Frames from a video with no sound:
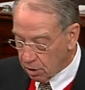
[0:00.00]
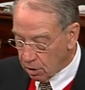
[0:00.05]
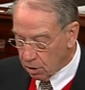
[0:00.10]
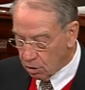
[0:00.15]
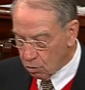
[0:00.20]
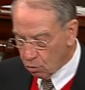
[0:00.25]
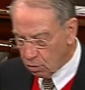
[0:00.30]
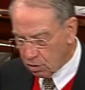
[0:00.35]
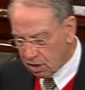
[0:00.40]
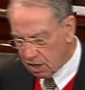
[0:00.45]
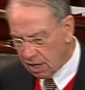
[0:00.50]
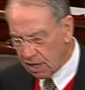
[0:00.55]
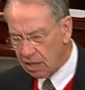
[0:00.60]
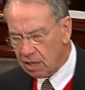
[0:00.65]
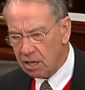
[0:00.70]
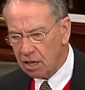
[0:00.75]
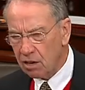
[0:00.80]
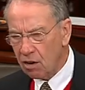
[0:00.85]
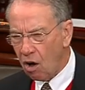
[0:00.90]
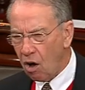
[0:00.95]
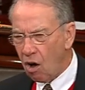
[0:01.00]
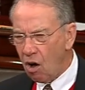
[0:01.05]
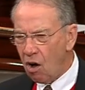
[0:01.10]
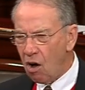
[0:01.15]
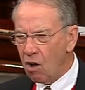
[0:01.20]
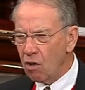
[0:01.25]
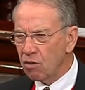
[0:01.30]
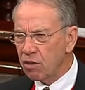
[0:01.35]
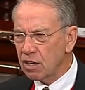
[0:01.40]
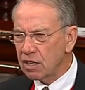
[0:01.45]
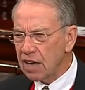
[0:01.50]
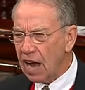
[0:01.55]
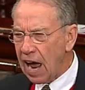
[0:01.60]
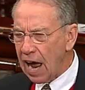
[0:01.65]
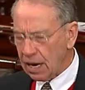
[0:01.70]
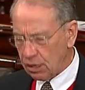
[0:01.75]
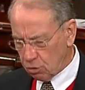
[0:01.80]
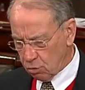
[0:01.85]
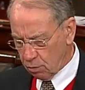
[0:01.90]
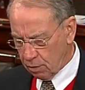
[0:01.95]
you would think that all the
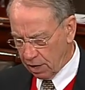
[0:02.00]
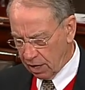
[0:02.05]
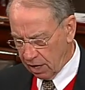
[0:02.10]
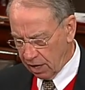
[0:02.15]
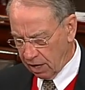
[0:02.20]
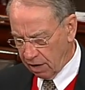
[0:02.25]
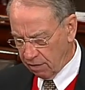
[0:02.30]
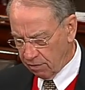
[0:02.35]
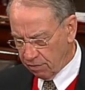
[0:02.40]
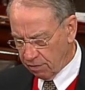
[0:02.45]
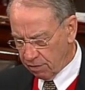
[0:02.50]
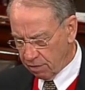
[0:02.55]
tax relief